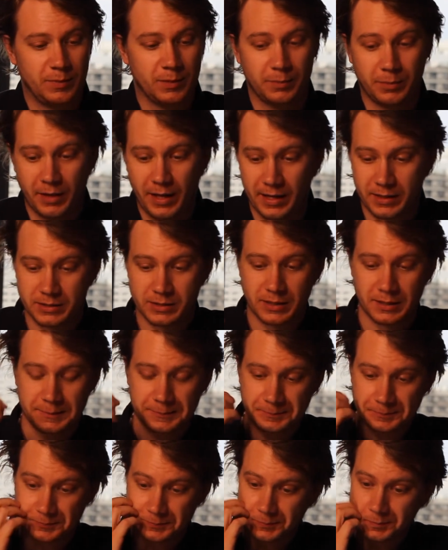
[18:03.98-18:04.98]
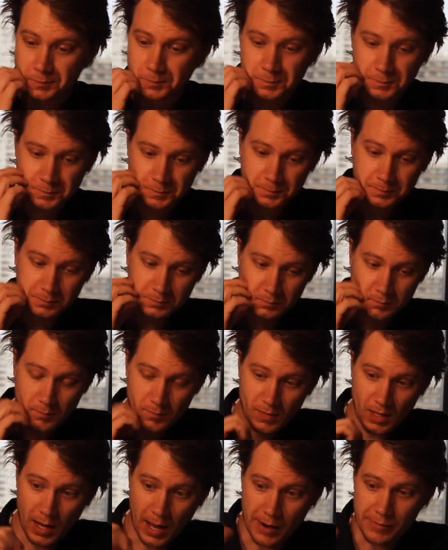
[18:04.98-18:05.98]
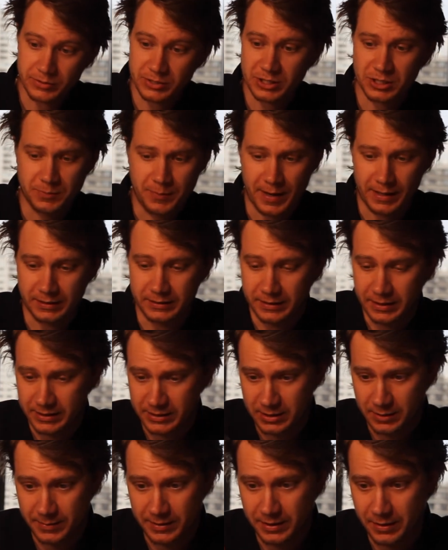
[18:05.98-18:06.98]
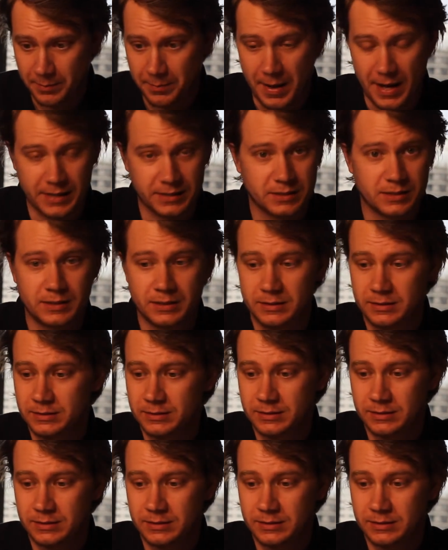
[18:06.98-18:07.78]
perplexed. I was expecting this to be the best.